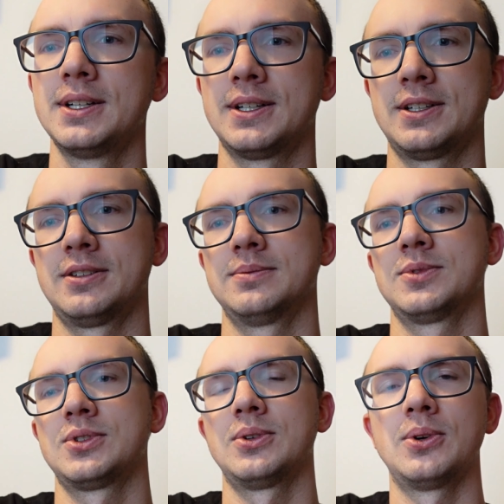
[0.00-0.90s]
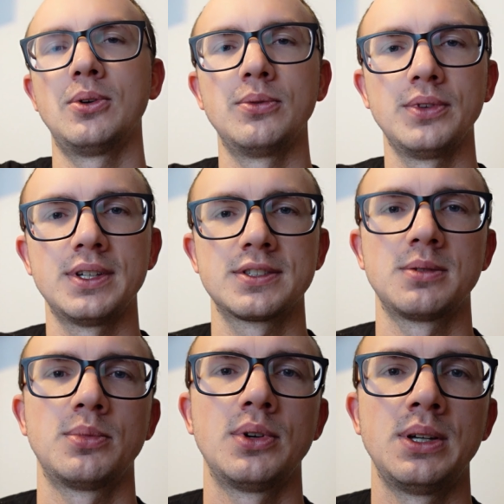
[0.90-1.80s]
Um, so hopefully at
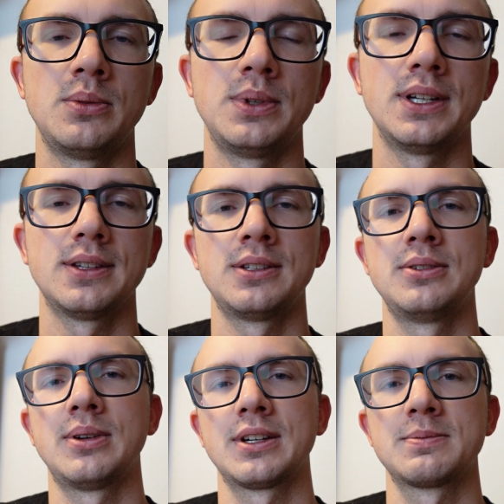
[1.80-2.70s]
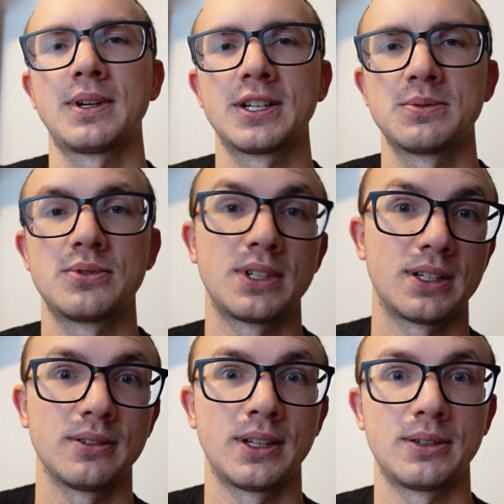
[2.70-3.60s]
some point when we get the new Xbox, we'll check
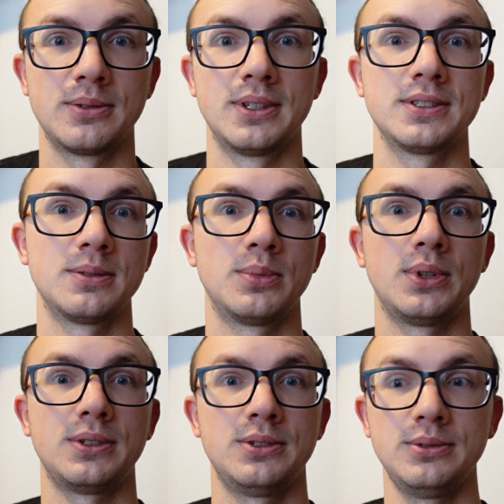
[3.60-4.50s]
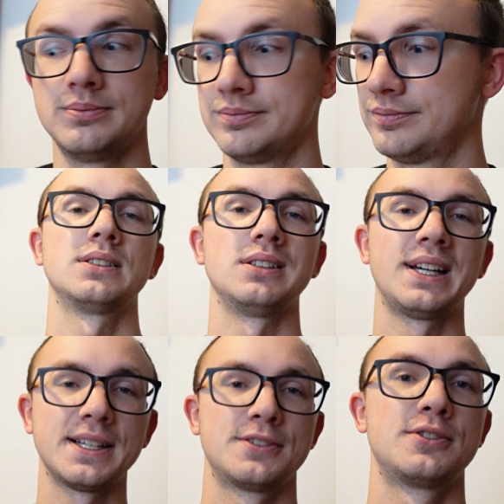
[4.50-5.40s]
out that one at some point too. The
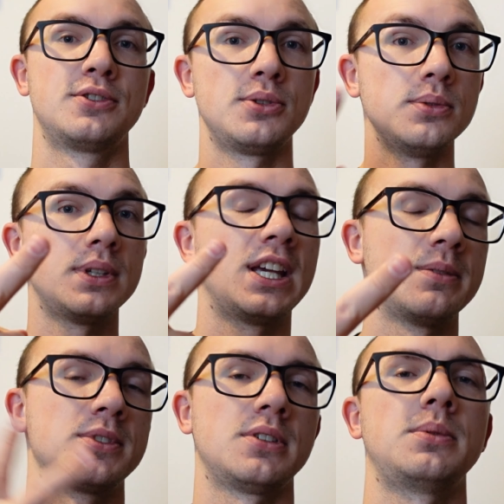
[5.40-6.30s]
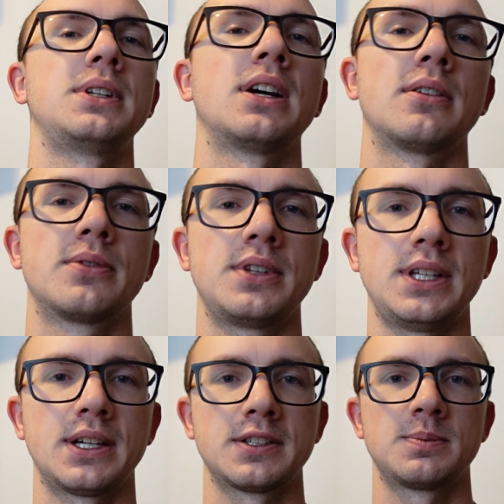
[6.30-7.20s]
last two games that we got for the
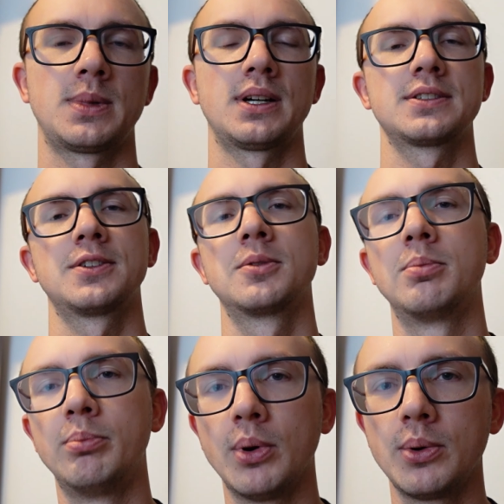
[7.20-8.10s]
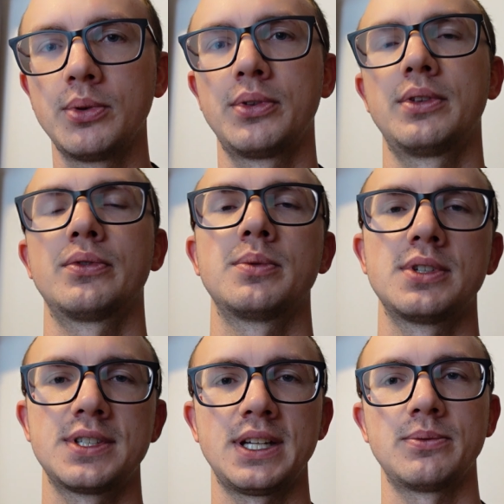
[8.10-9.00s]
Xbox are both from the
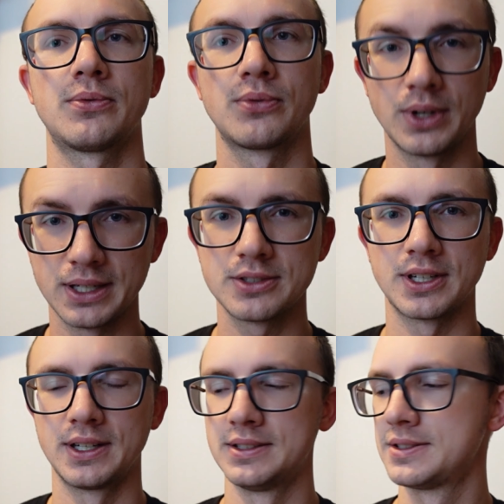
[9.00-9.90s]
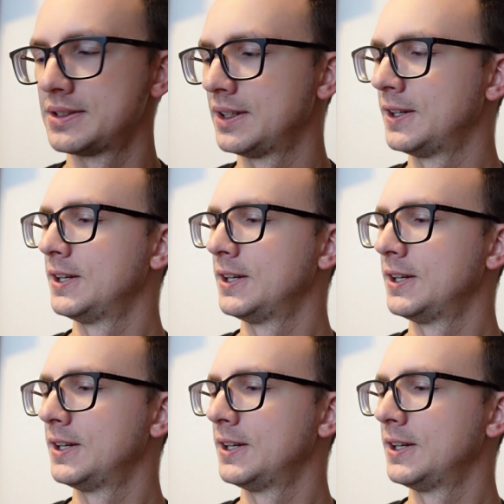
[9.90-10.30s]
same franchise.